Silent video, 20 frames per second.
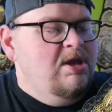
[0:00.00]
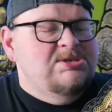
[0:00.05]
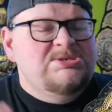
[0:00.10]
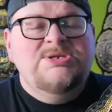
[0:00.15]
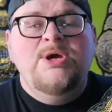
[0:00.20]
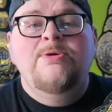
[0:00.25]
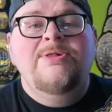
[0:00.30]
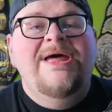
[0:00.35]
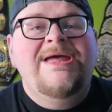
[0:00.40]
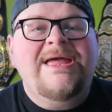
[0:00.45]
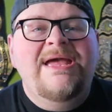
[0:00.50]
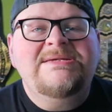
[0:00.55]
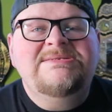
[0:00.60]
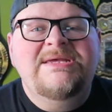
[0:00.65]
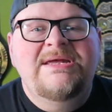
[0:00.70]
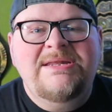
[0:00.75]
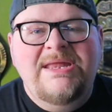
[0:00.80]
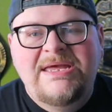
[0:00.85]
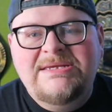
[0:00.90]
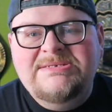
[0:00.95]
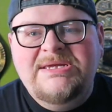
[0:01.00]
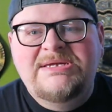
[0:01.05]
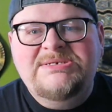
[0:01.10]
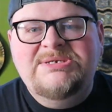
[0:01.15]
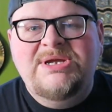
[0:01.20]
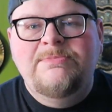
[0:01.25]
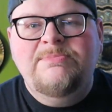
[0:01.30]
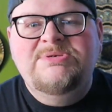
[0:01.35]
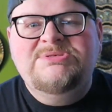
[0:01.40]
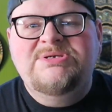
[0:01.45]
So like I said, S A
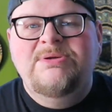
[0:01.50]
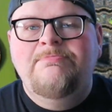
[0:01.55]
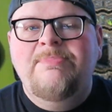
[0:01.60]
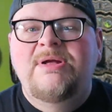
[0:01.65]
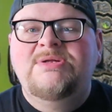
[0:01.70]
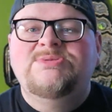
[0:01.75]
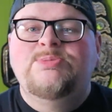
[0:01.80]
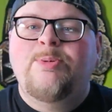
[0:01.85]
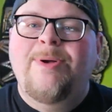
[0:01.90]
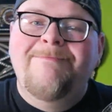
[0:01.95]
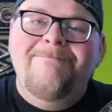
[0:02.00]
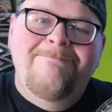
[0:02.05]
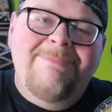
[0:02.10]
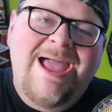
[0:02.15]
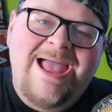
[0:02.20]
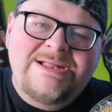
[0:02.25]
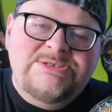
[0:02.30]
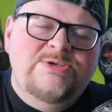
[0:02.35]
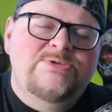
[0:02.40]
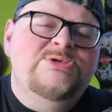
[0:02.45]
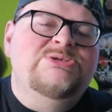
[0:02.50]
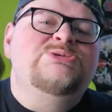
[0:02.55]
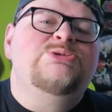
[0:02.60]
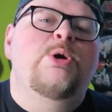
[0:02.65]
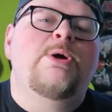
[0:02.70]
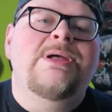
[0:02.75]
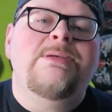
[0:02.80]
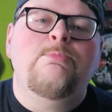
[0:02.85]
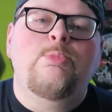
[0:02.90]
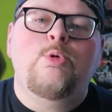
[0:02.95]
Championship Belts went back to the
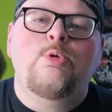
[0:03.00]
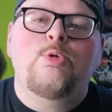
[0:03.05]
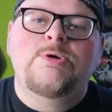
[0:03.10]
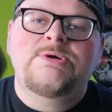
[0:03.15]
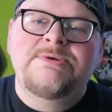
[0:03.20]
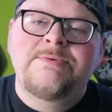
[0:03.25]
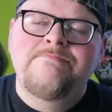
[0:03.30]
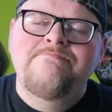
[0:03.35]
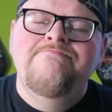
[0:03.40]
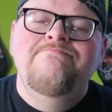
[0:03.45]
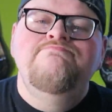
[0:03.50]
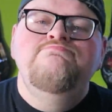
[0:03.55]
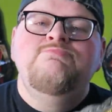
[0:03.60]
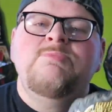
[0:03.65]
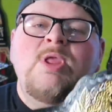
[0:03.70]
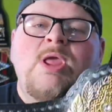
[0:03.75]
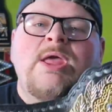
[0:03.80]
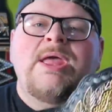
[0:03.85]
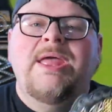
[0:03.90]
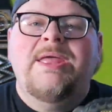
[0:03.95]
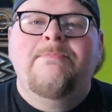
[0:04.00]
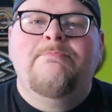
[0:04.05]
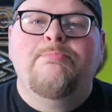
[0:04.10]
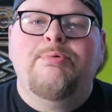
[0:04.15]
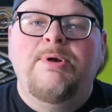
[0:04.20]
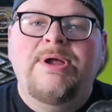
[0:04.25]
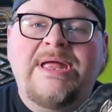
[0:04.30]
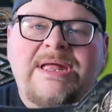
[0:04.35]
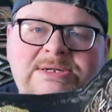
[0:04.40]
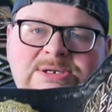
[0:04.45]
drawing board. A
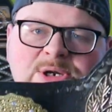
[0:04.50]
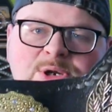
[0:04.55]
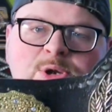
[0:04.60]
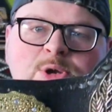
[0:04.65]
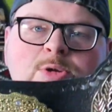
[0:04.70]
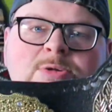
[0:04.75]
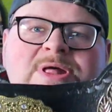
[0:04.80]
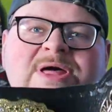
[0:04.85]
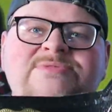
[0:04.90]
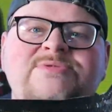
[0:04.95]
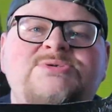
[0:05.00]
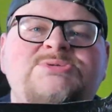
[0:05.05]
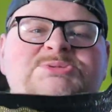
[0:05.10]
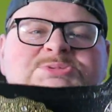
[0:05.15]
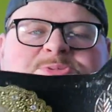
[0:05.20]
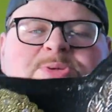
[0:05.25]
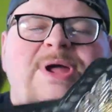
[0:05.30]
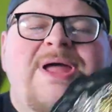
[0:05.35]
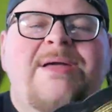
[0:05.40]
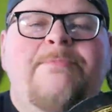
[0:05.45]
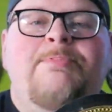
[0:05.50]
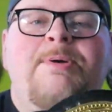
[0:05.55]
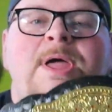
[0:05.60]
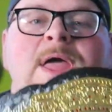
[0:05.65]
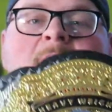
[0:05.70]
brand new leather strap,